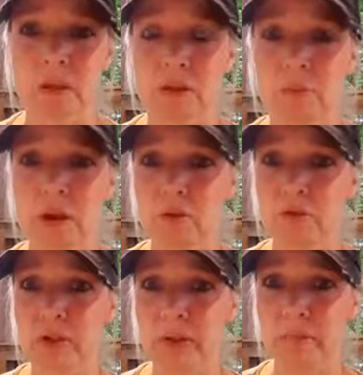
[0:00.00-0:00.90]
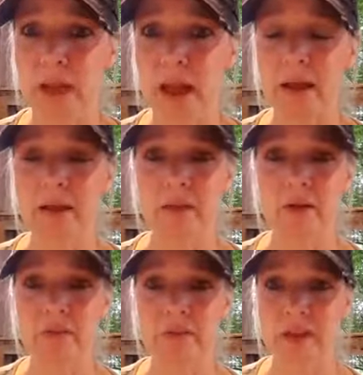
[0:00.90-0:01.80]
you might reflect back
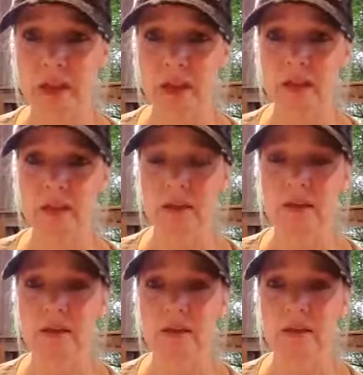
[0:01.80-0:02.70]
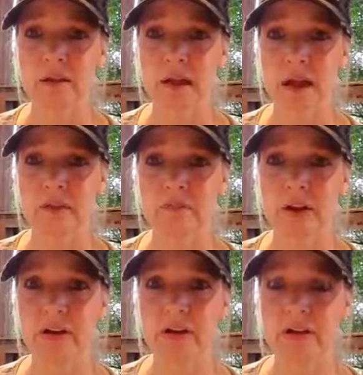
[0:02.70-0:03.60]
on the day and
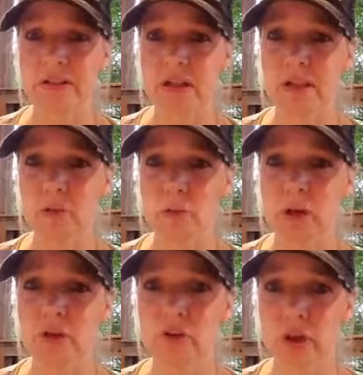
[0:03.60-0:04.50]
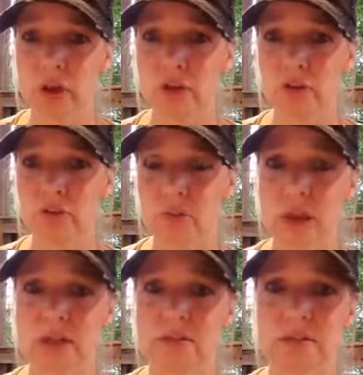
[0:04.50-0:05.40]
find out exactly when you had your
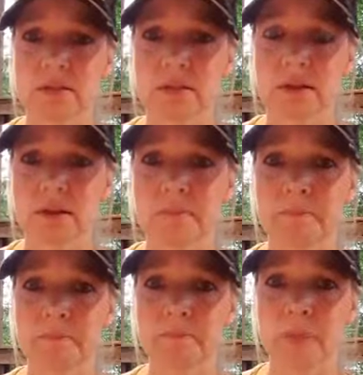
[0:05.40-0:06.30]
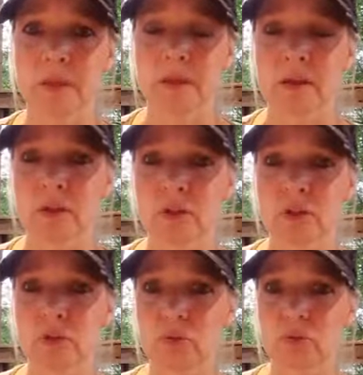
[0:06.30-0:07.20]
last
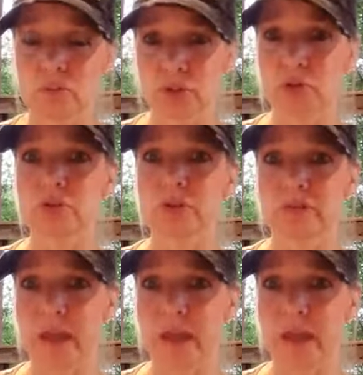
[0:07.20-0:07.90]
little dose of